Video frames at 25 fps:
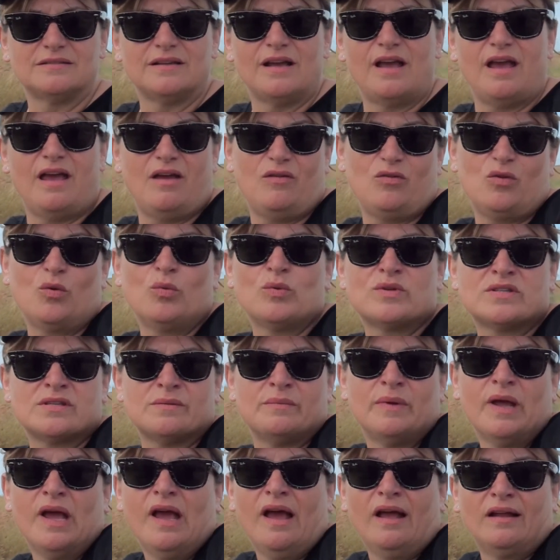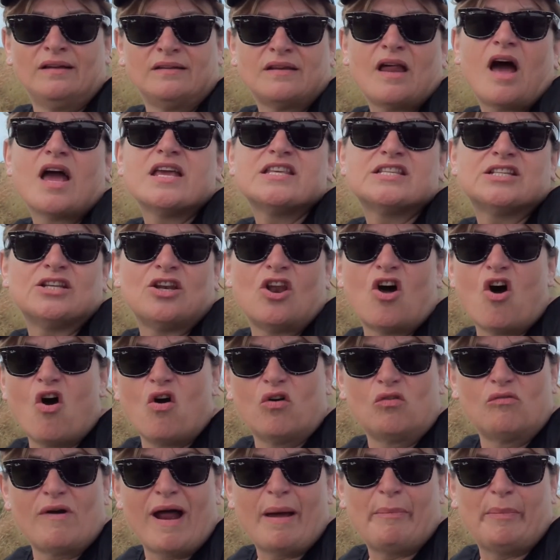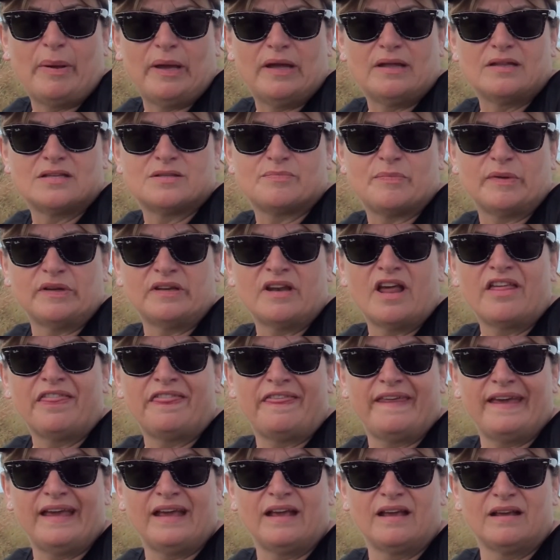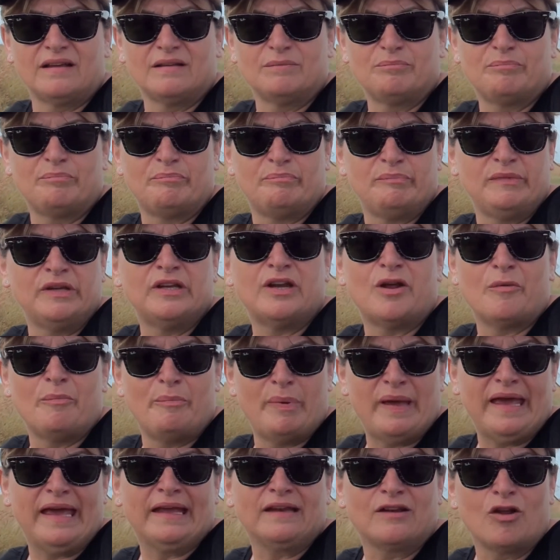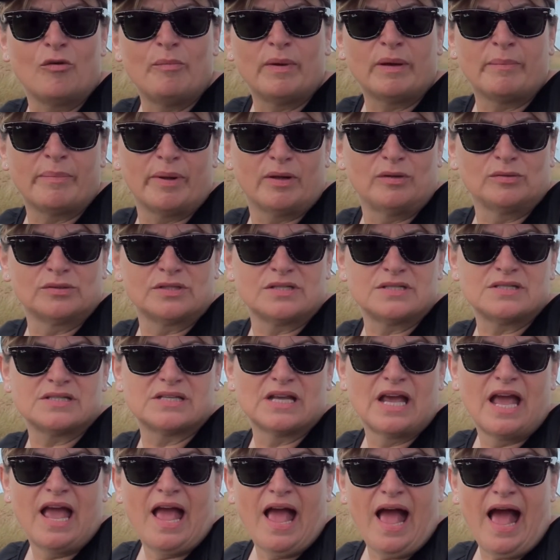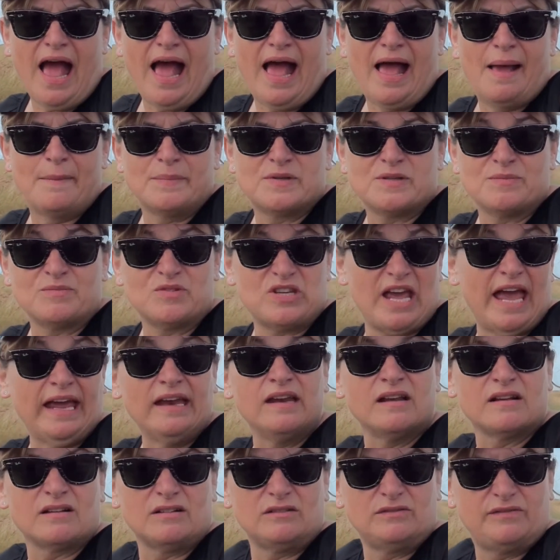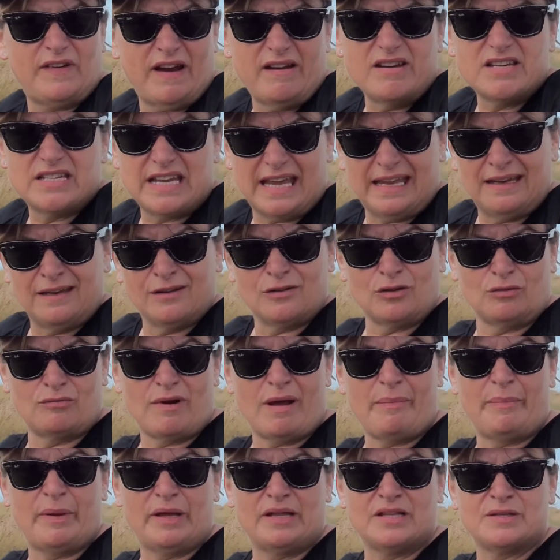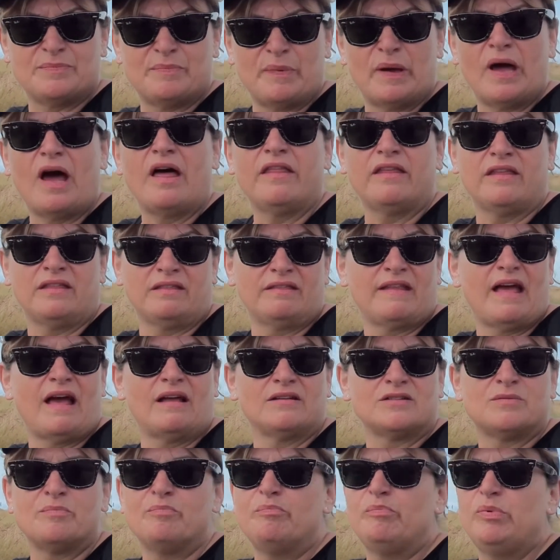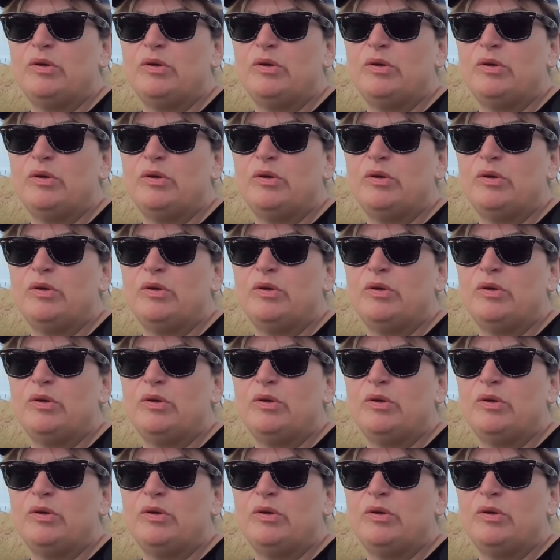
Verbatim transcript: Uh, there were some nice long rapids, but nothing you know, big, no big boulders, um, some technical, very technical rapids, but other than that,